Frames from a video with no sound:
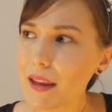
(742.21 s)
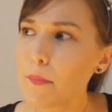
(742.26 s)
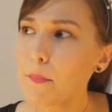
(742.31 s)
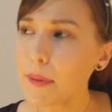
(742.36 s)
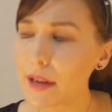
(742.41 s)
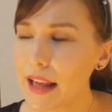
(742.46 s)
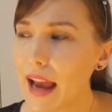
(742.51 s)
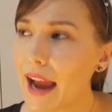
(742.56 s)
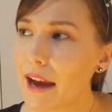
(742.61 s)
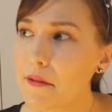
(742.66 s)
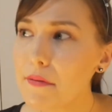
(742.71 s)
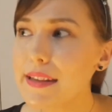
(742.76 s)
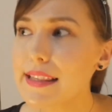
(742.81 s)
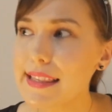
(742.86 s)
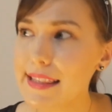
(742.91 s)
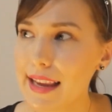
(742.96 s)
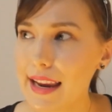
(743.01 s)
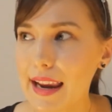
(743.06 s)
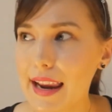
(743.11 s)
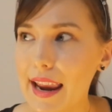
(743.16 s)
But I was
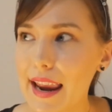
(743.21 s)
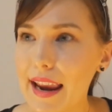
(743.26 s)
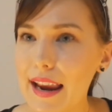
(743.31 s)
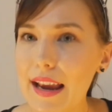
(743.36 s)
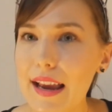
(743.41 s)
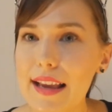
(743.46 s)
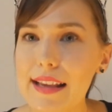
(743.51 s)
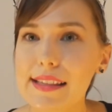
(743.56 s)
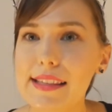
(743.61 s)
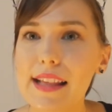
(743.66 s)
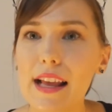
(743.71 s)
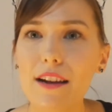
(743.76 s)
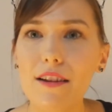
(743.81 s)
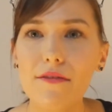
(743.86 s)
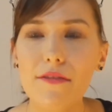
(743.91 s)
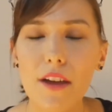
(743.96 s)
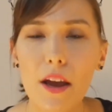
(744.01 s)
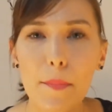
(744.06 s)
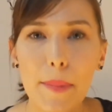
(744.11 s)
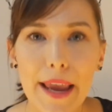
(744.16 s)
thinking, instead
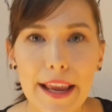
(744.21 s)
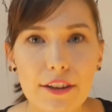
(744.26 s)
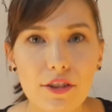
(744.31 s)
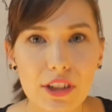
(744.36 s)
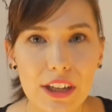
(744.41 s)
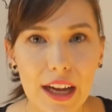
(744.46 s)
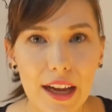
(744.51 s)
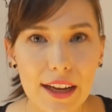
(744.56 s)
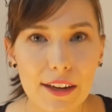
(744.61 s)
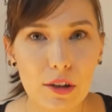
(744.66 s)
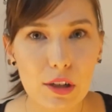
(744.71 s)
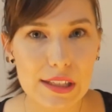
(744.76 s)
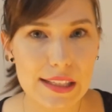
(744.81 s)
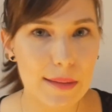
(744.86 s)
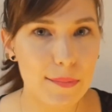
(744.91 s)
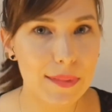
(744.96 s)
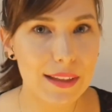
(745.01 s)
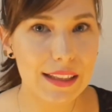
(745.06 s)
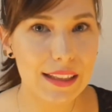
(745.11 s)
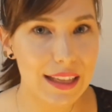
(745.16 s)
of a Patreon or
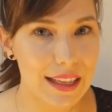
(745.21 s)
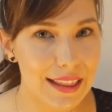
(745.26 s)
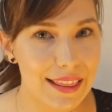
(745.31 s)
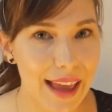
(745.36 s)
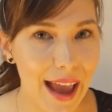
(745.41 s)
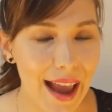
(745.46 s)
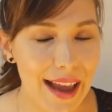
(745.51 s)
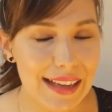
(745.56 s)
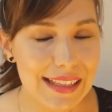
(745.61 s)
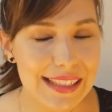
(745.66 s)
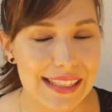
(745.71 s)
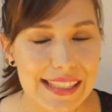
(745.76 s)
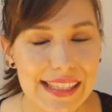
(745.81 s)
something like that,